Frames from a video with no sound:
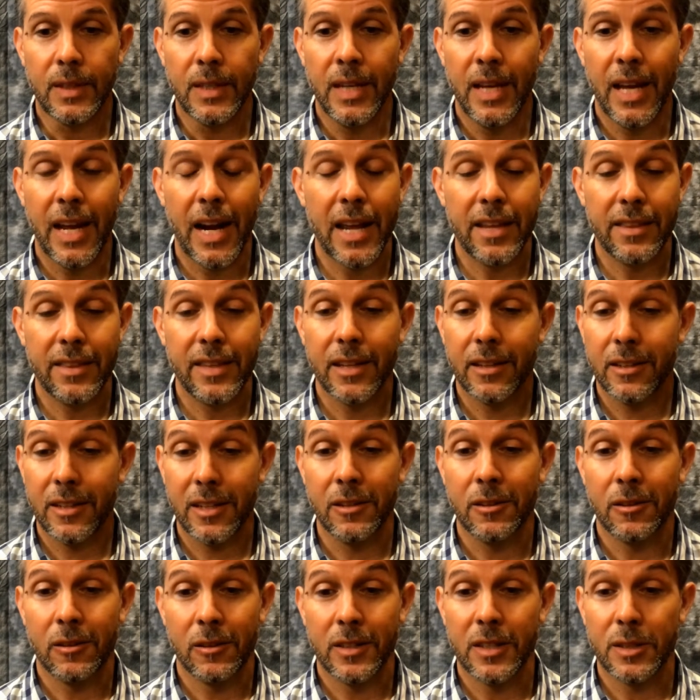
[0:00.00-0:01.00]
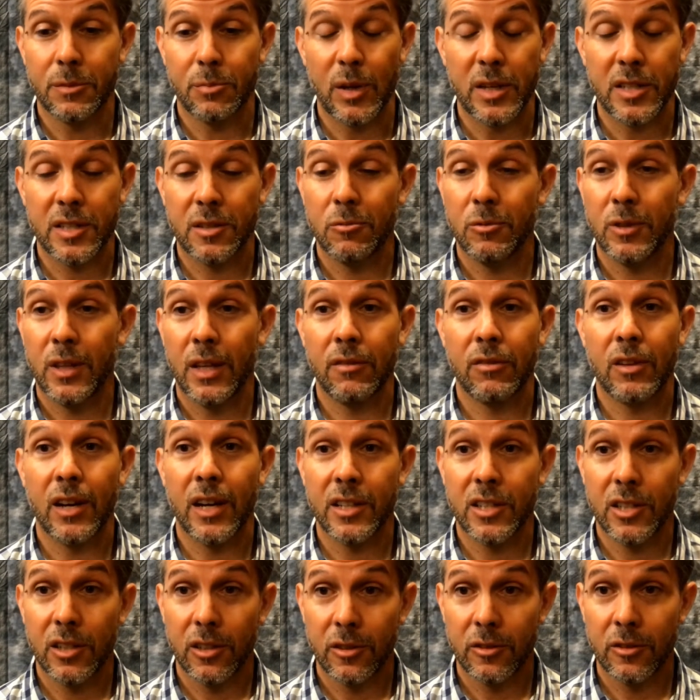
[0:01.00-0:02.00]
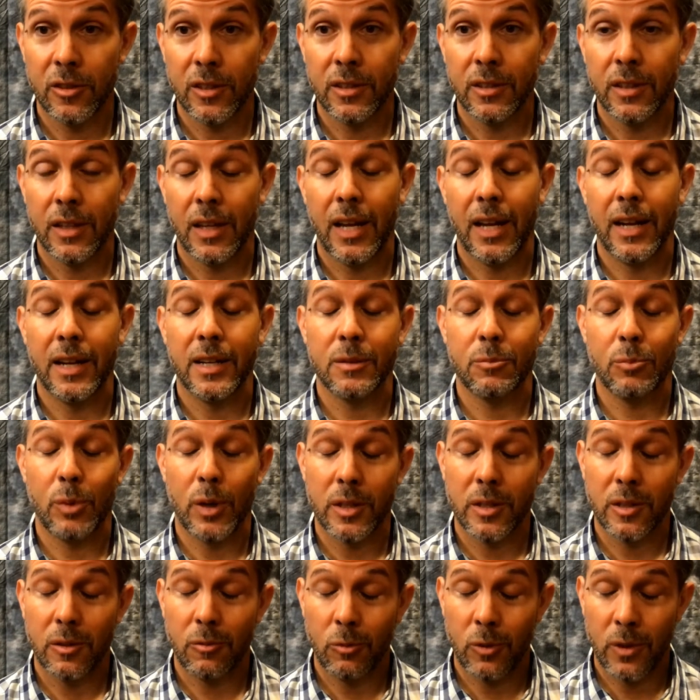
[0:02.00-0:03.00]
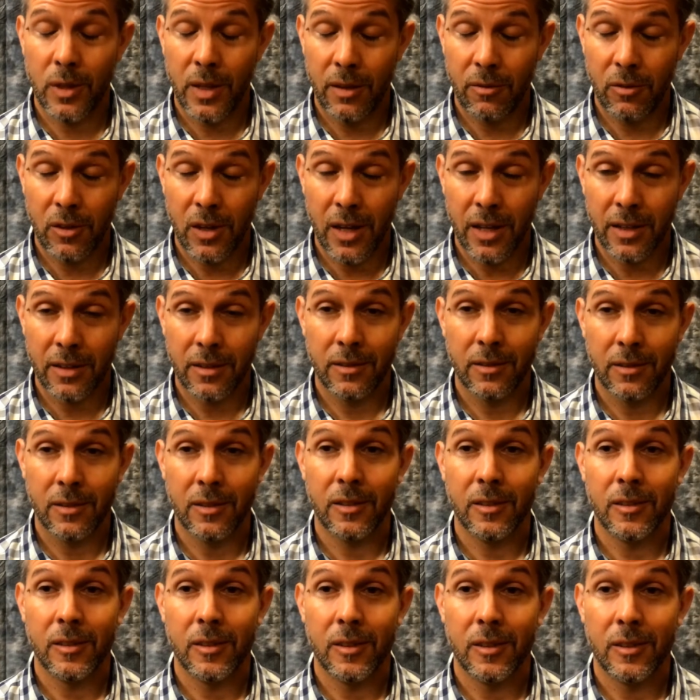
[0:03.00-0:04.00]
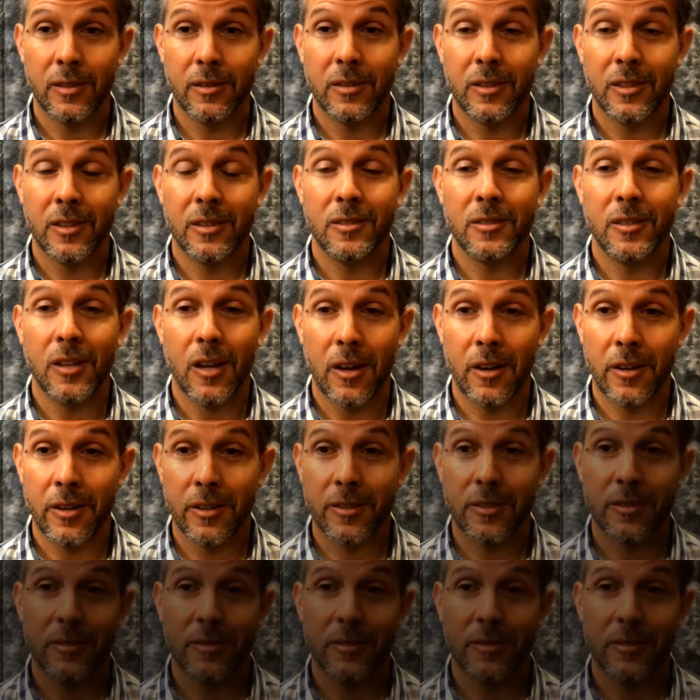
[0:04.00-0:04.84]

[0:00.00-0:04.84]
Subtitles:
And I think, especially when they've got children, and especially when they've got daughters.